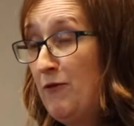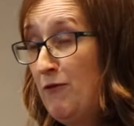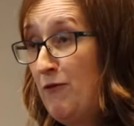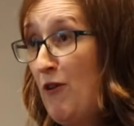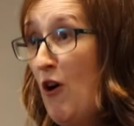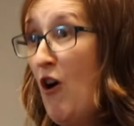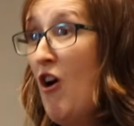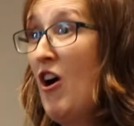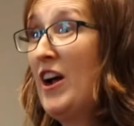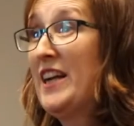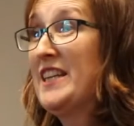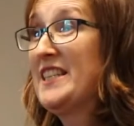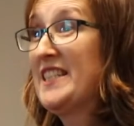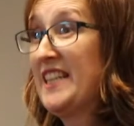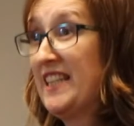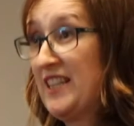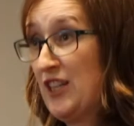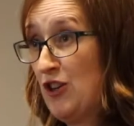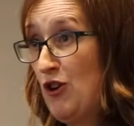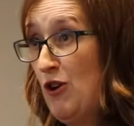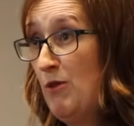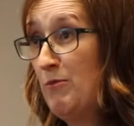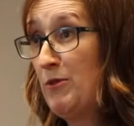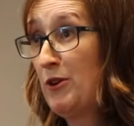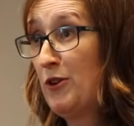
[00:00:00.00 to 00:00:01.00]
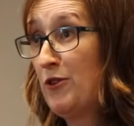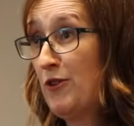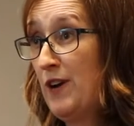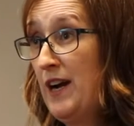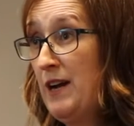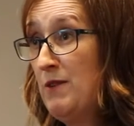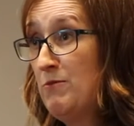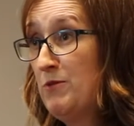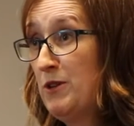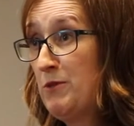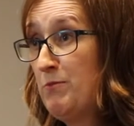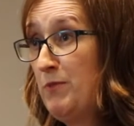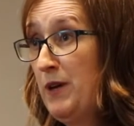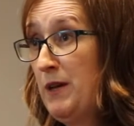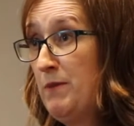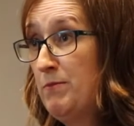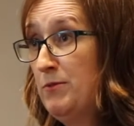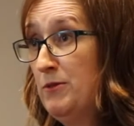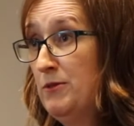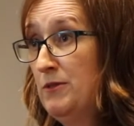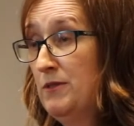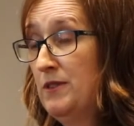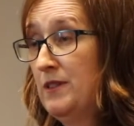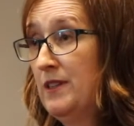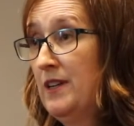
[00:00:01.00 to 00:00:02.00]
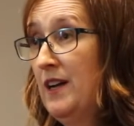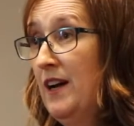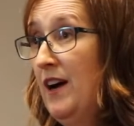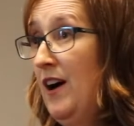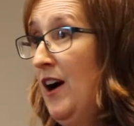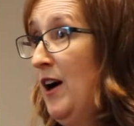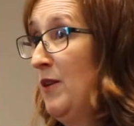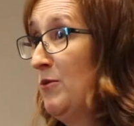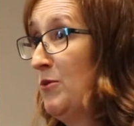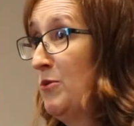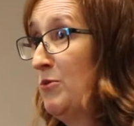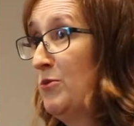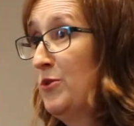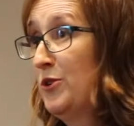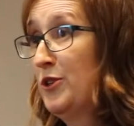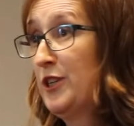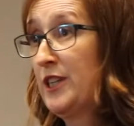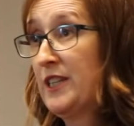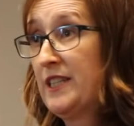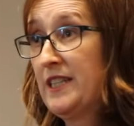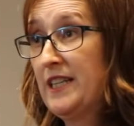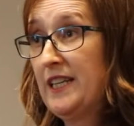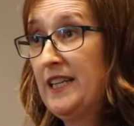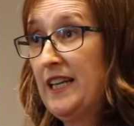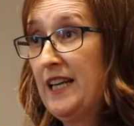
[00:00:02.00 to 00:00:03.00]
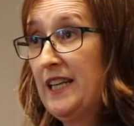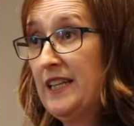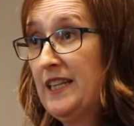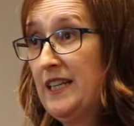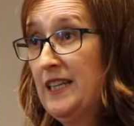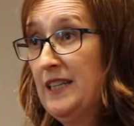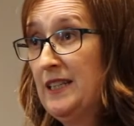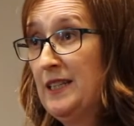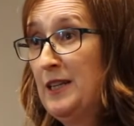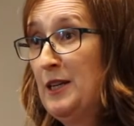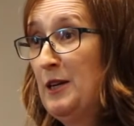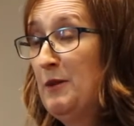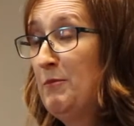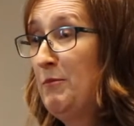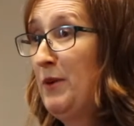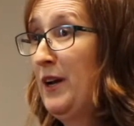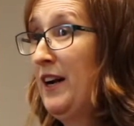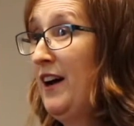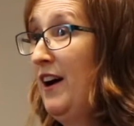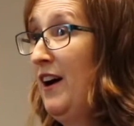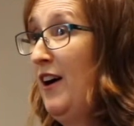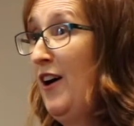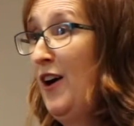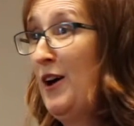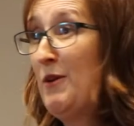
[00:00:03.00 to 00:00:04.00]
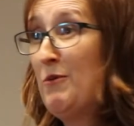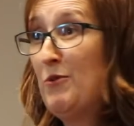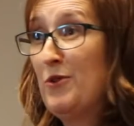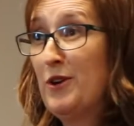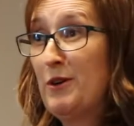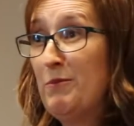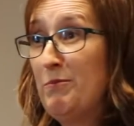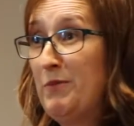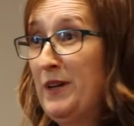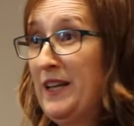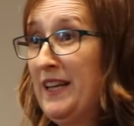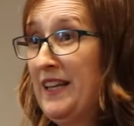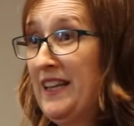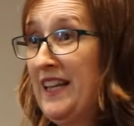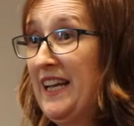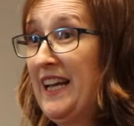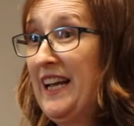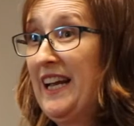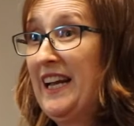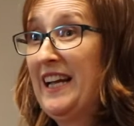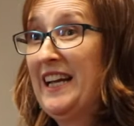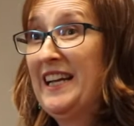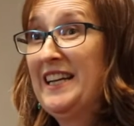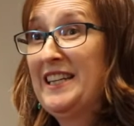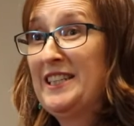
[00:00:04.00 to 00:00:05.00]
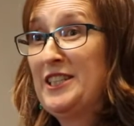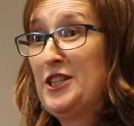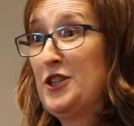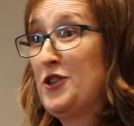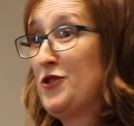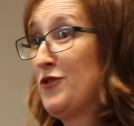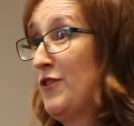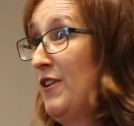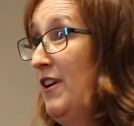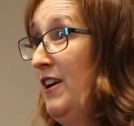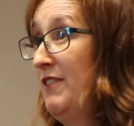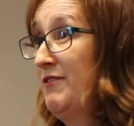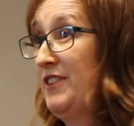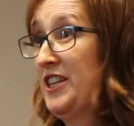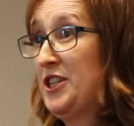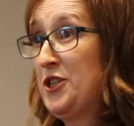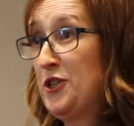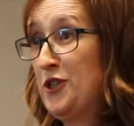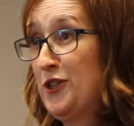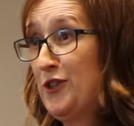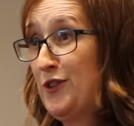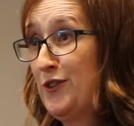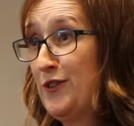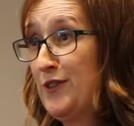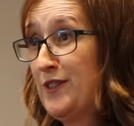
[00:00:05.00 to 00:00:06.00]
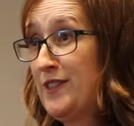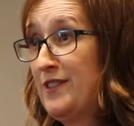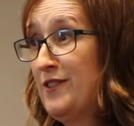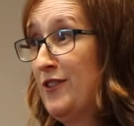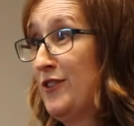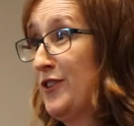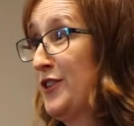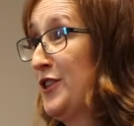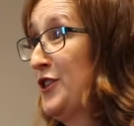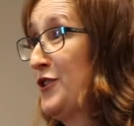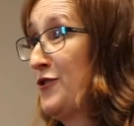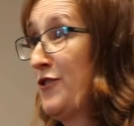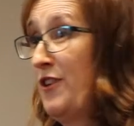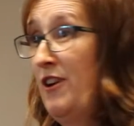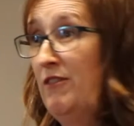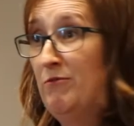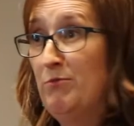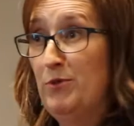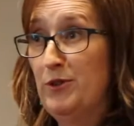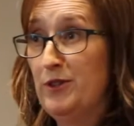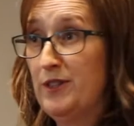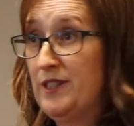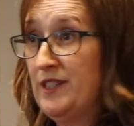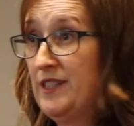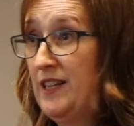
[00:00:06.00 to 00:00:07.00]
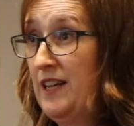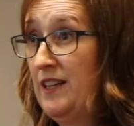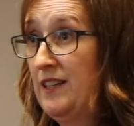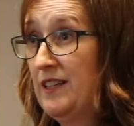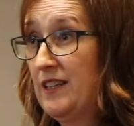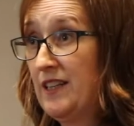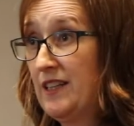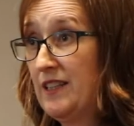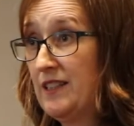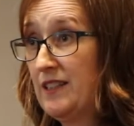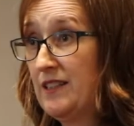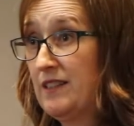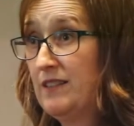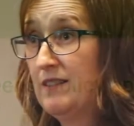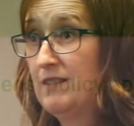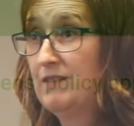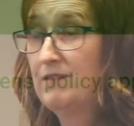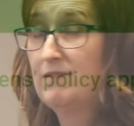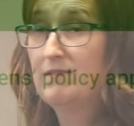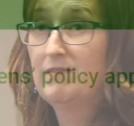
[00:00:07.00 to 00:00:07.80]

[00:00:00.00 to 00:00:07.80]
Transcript: finding the common ground with people. I will work together, but I want to be there to drive issues, not to drive personalities.